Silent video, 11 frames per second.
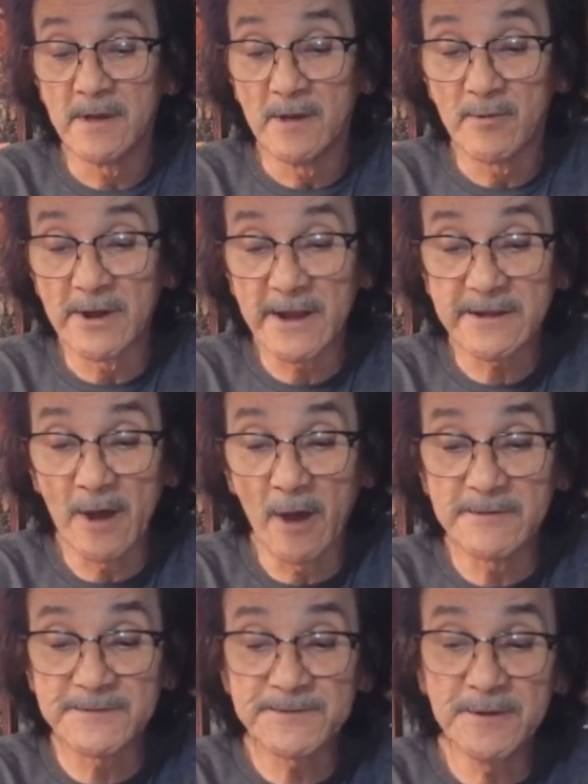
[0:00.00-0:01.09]
what I can
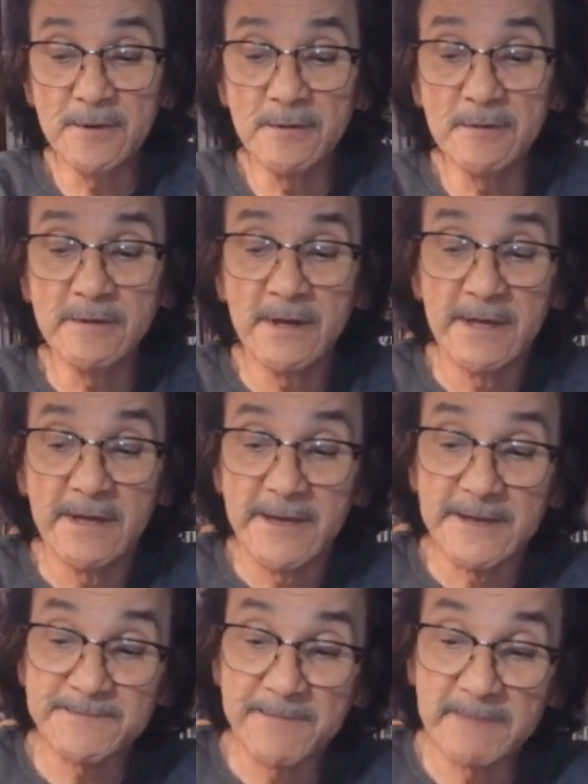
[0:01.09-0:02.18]
always do
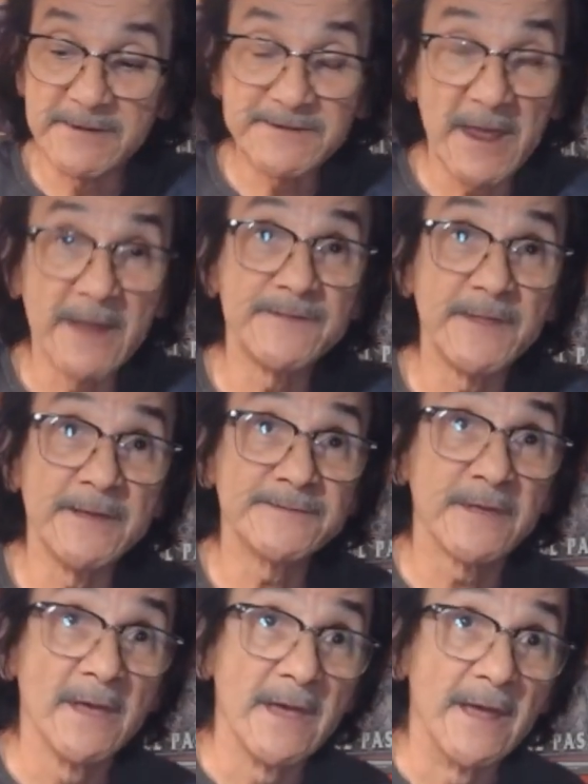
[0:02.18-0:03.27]
is maybe take these
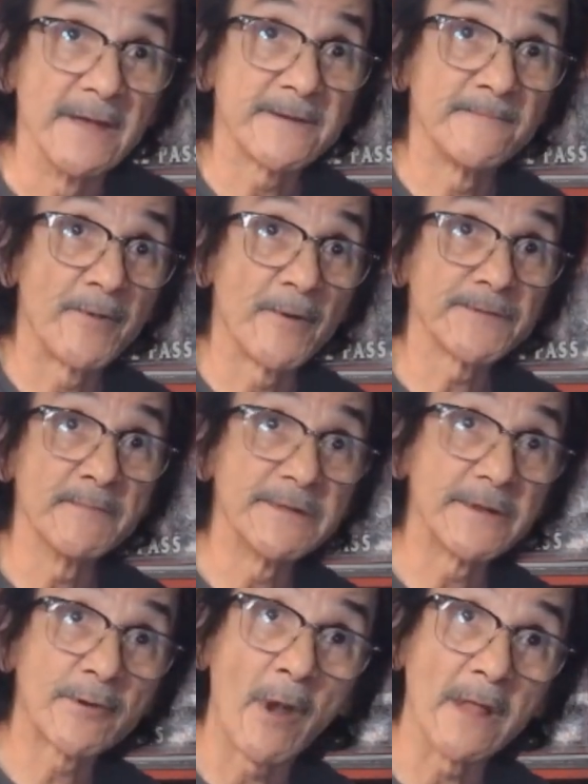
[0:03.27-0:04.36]
and convert them into
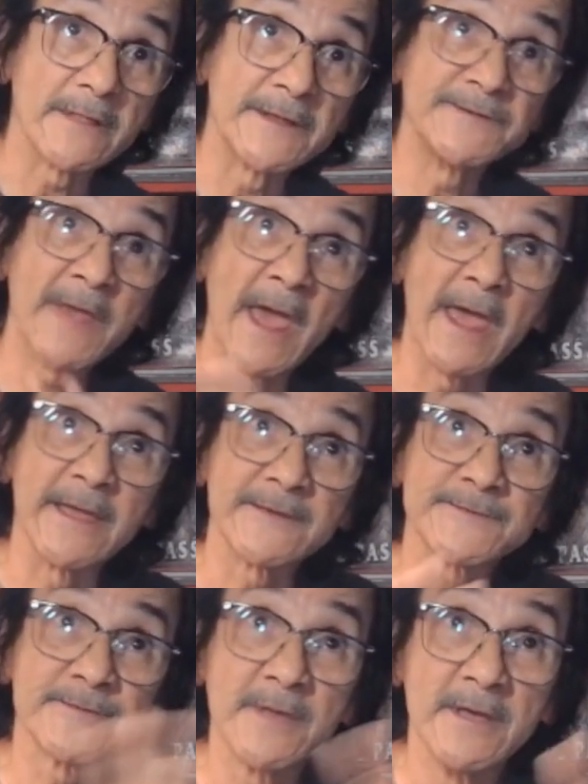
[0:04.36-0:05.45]
Grotling
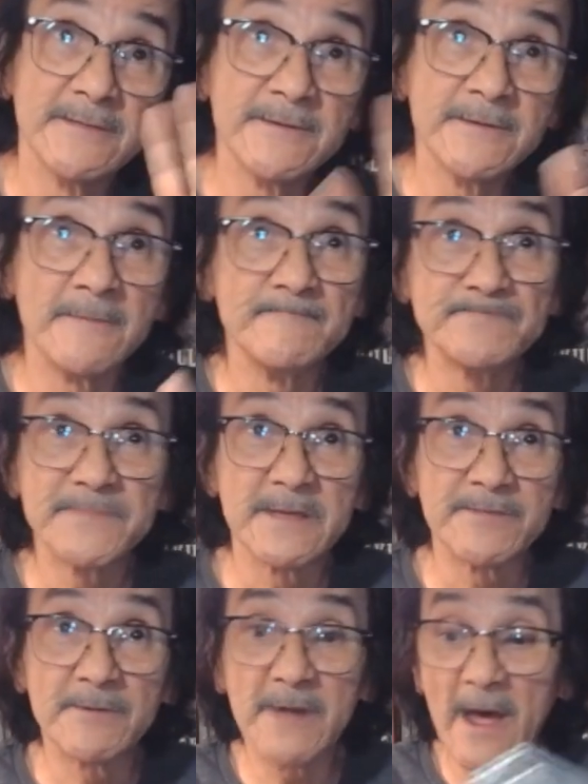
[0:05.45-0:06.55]
tanks. You know,
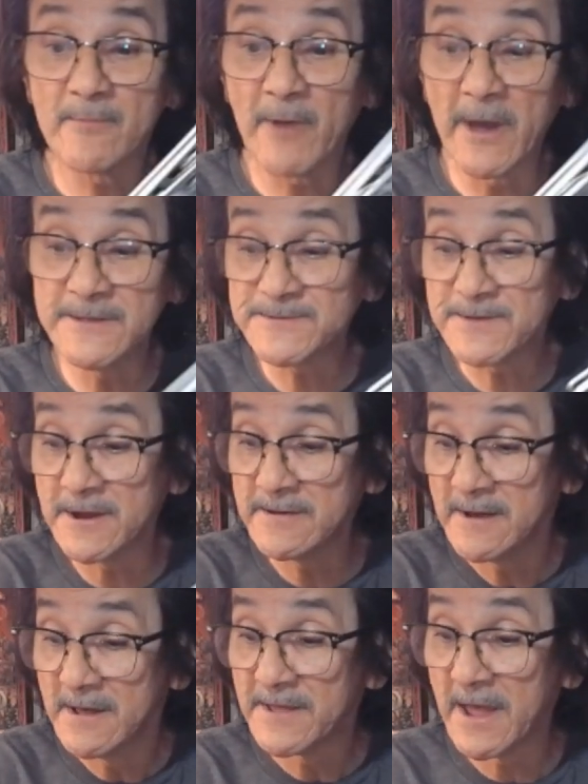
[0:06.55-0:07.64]
they're not wasted.
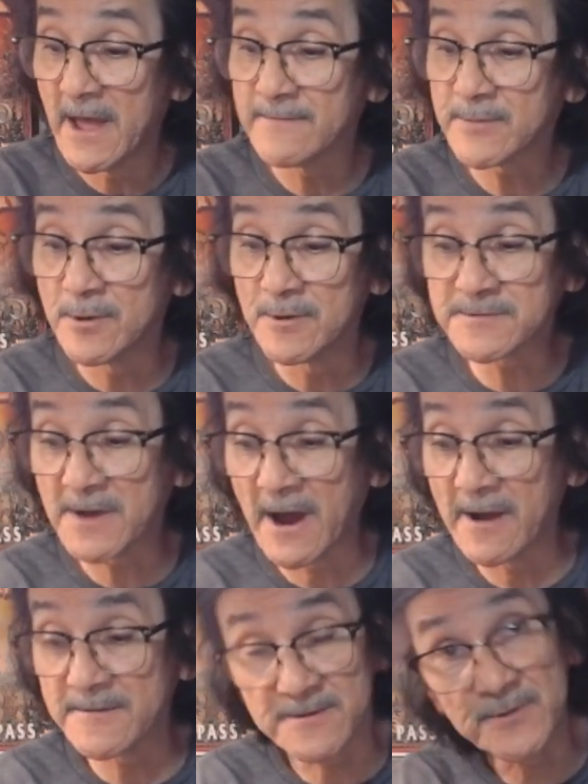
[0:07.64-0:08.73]
They have cool
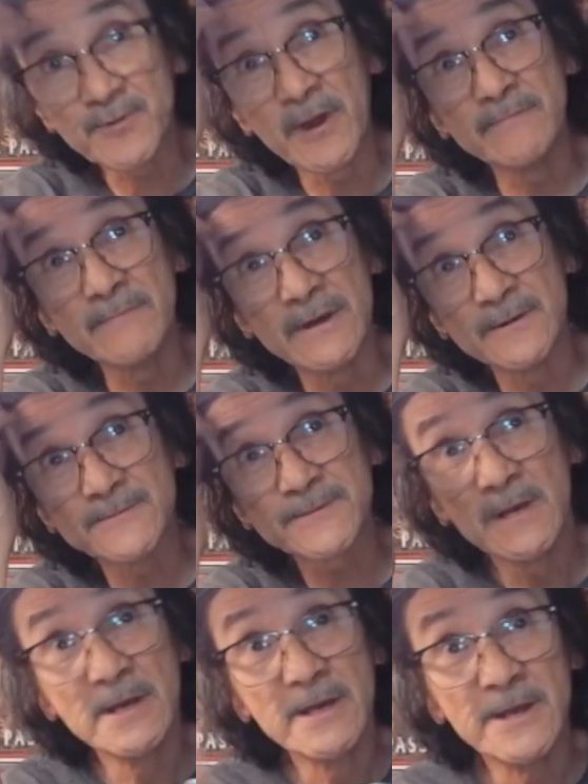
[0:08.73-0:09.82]
tires and treadmills.
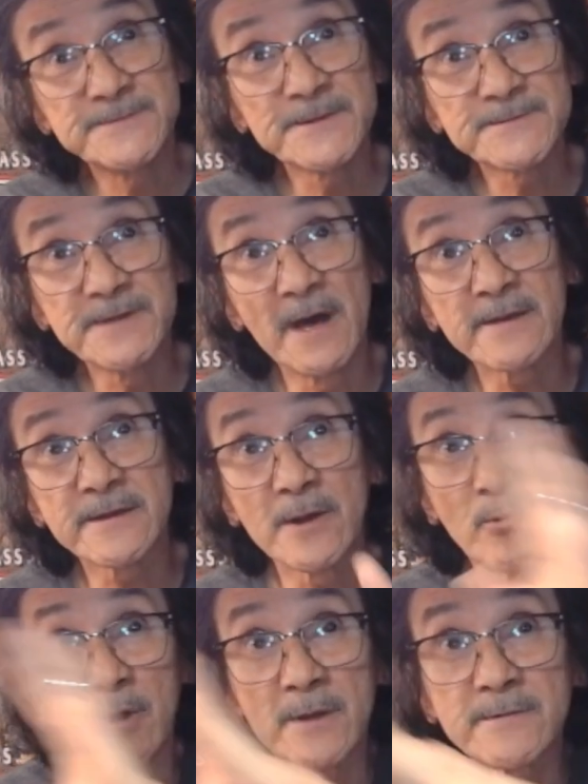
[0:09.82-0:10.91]
It's just not going to
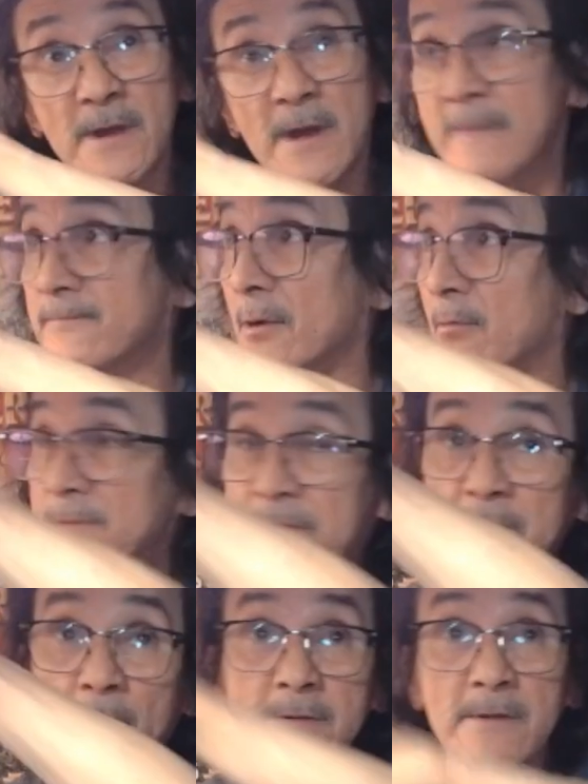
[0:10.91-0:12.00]
work for what the
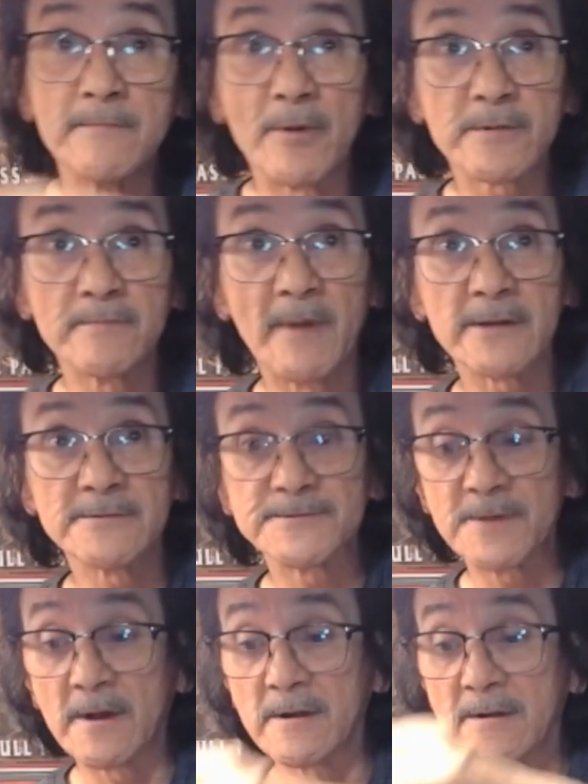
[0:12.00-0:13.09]
Gorka Morka models
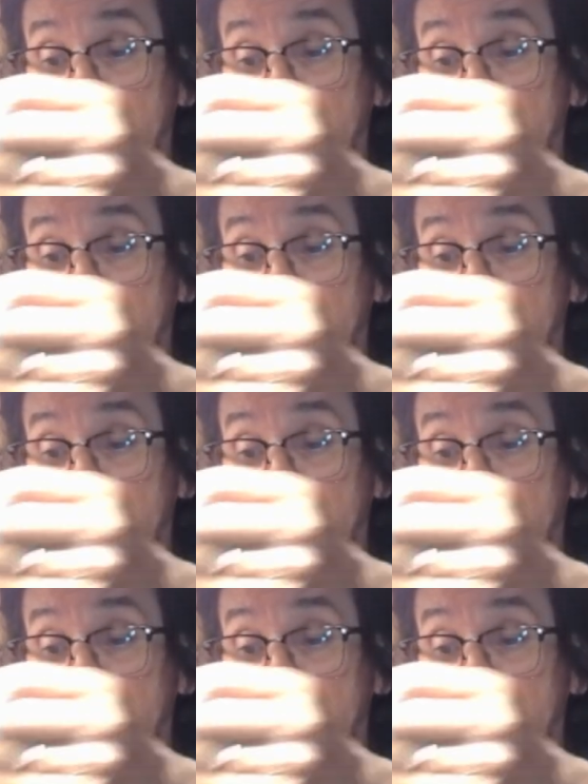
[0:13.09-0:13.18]
are.